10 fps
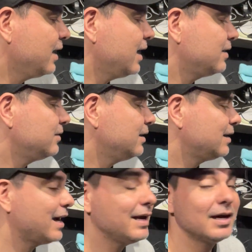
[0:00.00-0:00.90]
And then
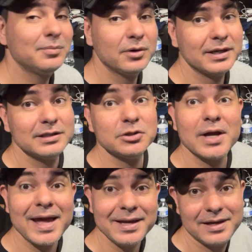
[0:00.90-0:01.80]
I upgraded to
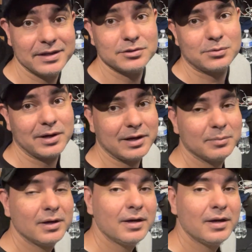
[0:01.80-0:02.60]
8 gigs of RAM,